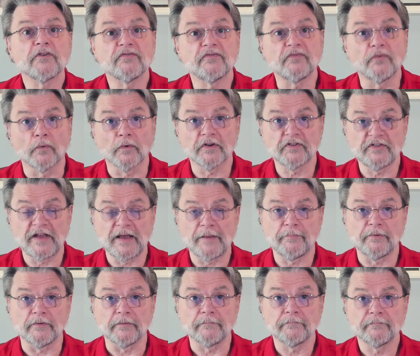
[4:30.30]
For
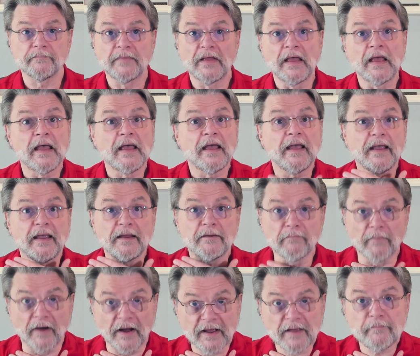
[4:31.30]
example,
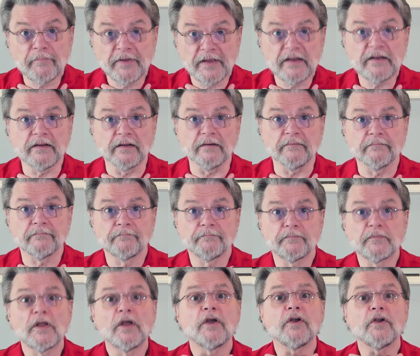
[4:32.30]
in my opinion,
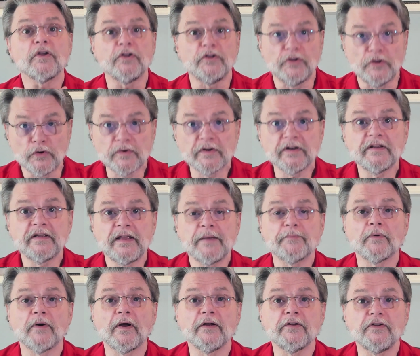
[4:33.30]
you can
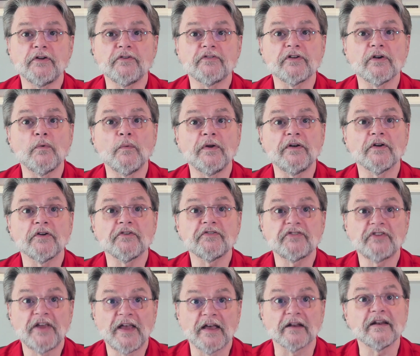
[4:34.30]
keep on using Windows
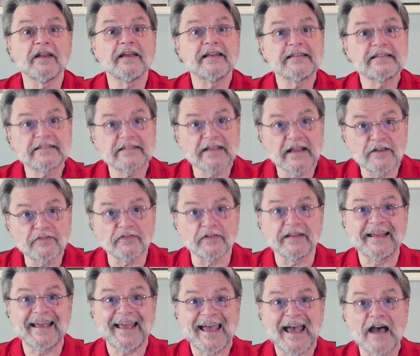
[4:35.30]
10
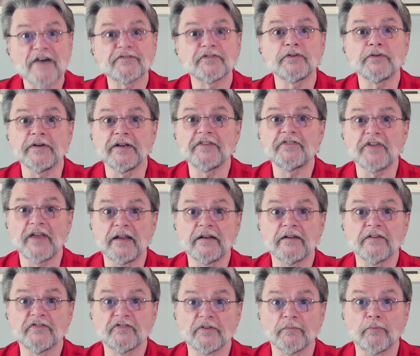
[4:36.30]
safely after its
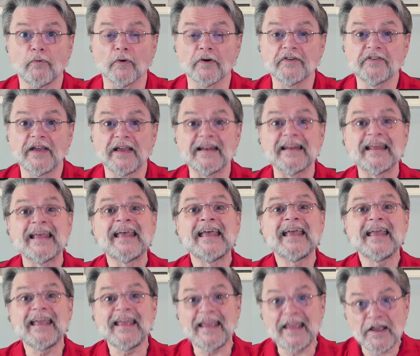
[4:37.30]
end of support date
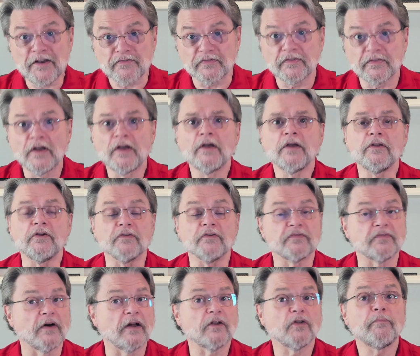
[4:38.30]
if you
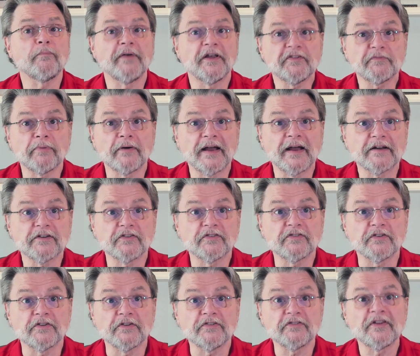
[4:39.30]
follow best
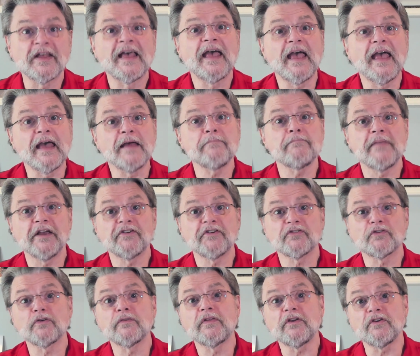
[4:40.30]
practices and make
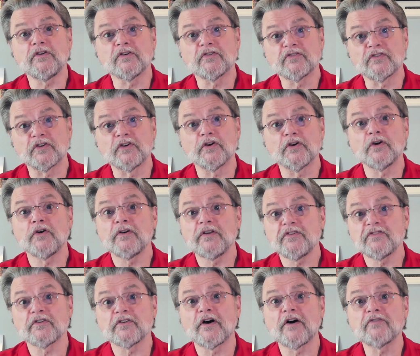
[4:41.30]
sure that your security
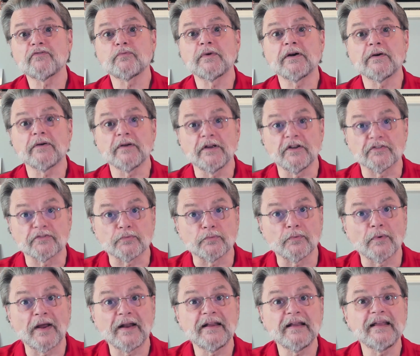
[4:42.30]
software is
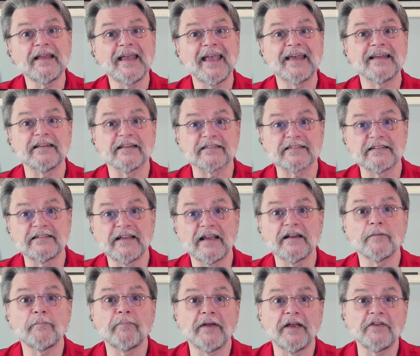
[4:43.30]
running and its
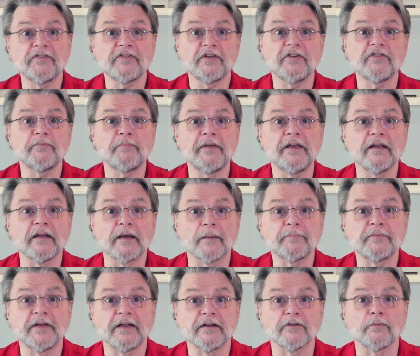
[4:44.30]
database is being
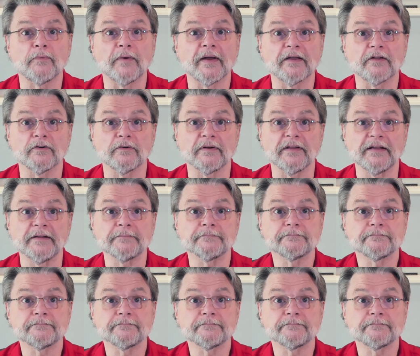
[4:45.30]
updated regularly.